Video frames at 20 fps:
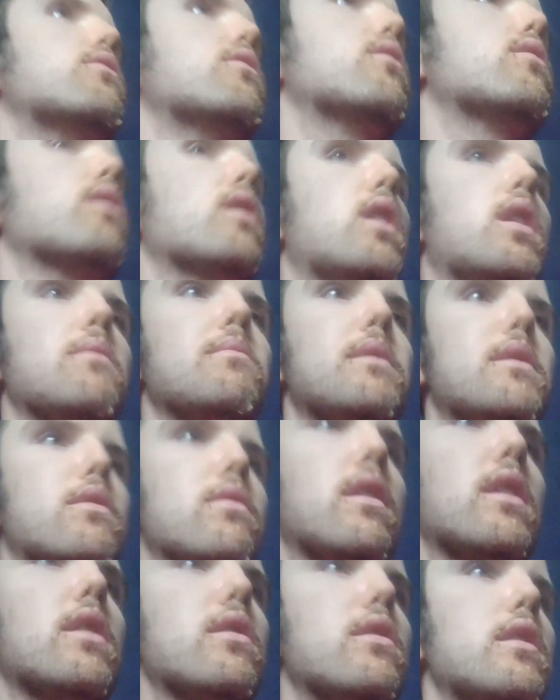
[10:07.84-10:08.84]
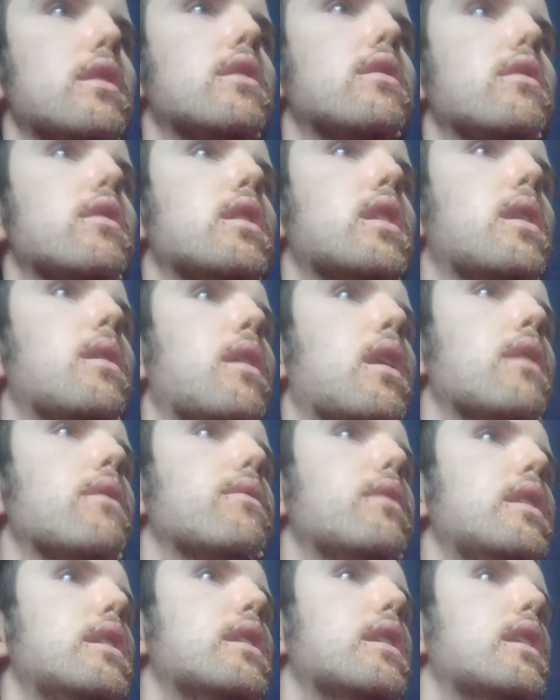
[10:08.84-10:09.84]
just aren't be trusted, and I
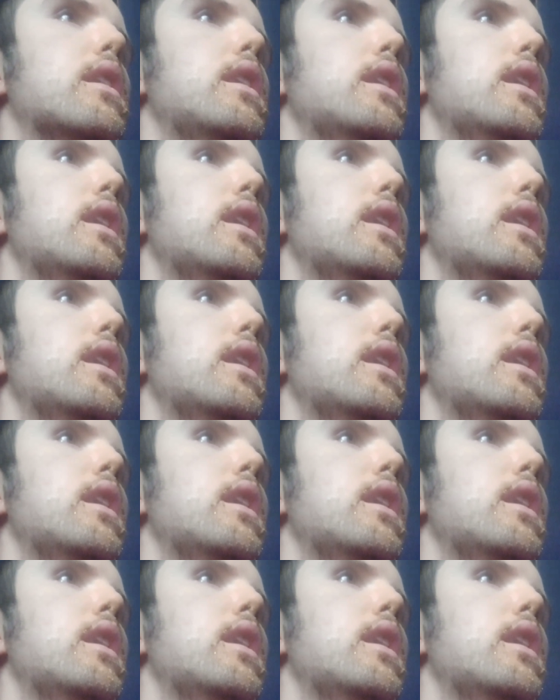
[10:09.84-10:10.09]
think,